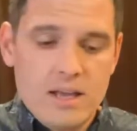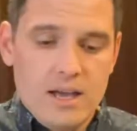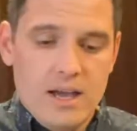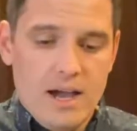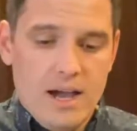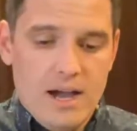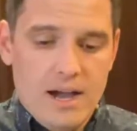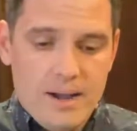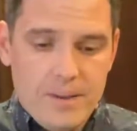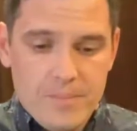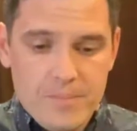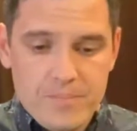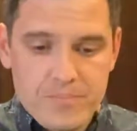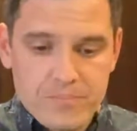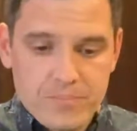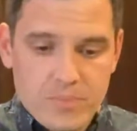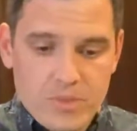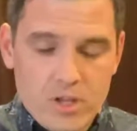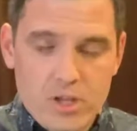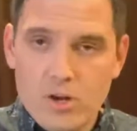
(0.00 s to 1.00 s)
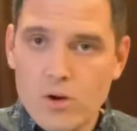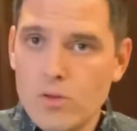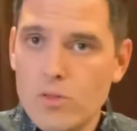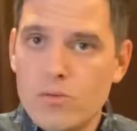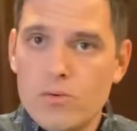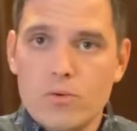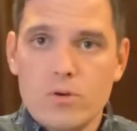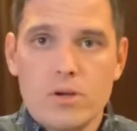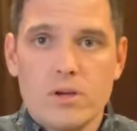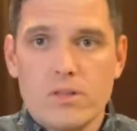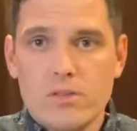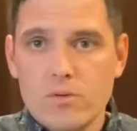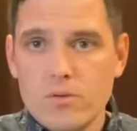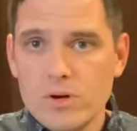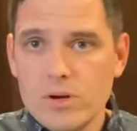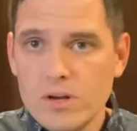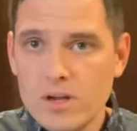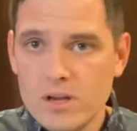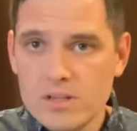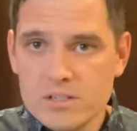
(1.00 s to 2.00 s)
Um, you know, through a through
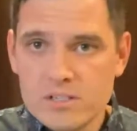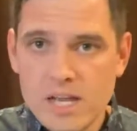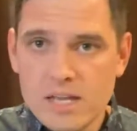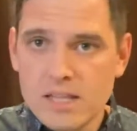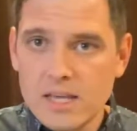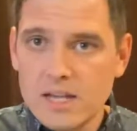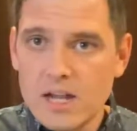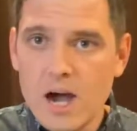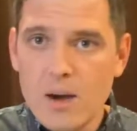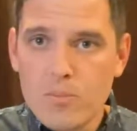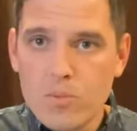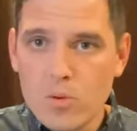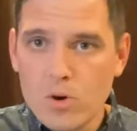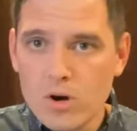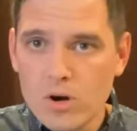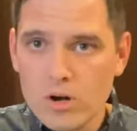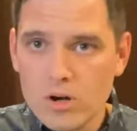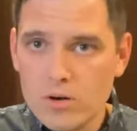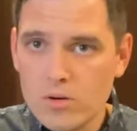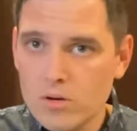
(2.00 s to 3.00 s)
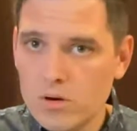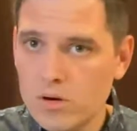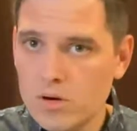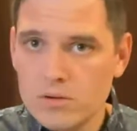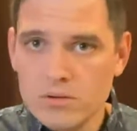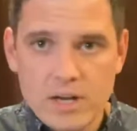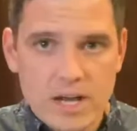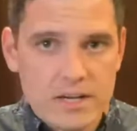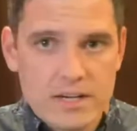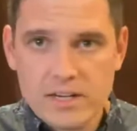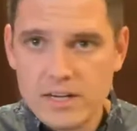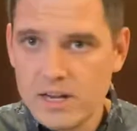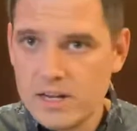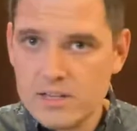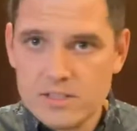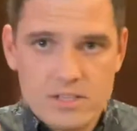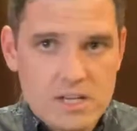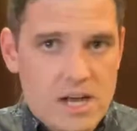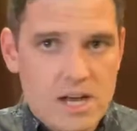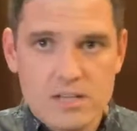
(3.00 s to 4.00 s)
an, a site like Upwork or 99
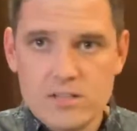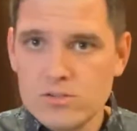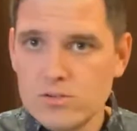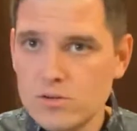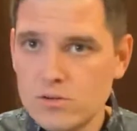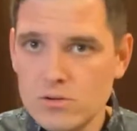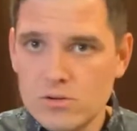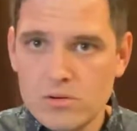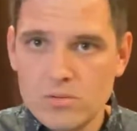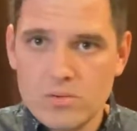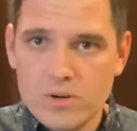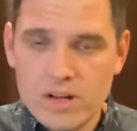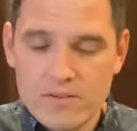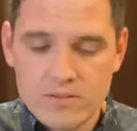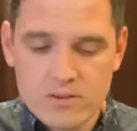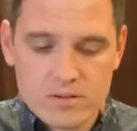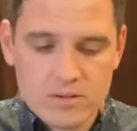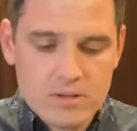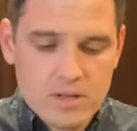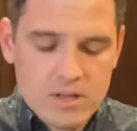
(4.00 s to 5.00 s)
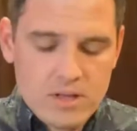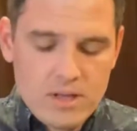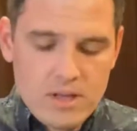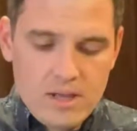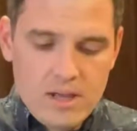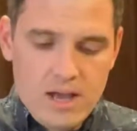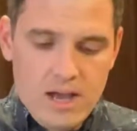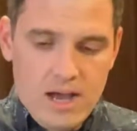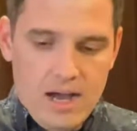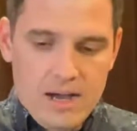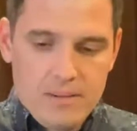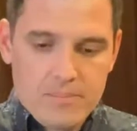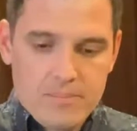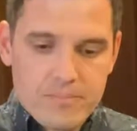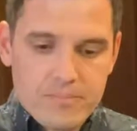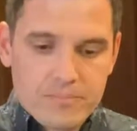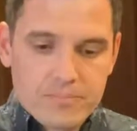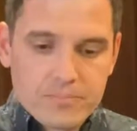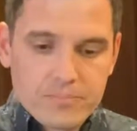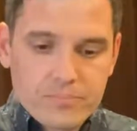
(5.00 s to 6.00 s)
Designs or or whatever. Um,